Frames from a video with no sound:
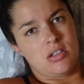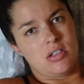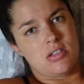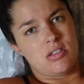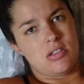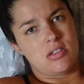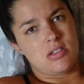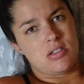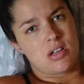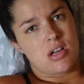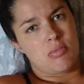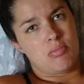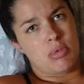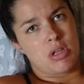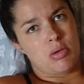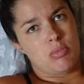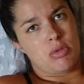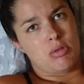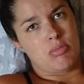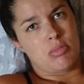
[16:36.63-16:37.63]
This is not
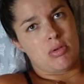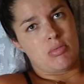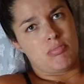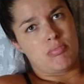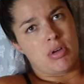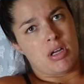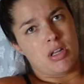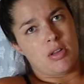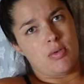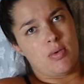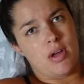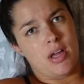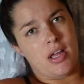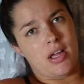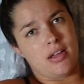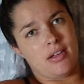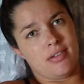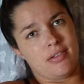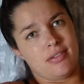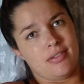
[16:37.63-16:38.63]
baby bump, by the
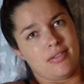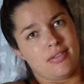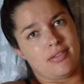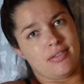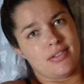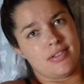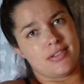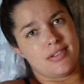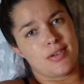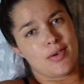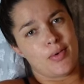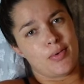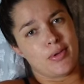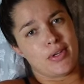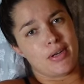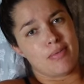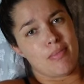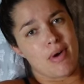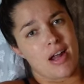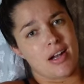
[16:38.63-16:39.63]
way. No, This is
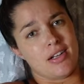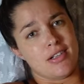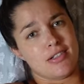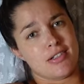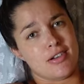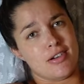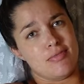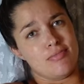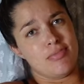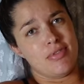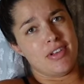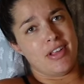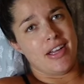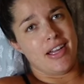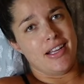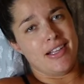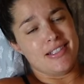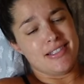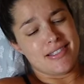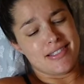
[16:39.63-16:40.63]
holding monitor in
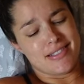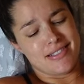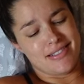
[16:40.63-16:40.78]
place.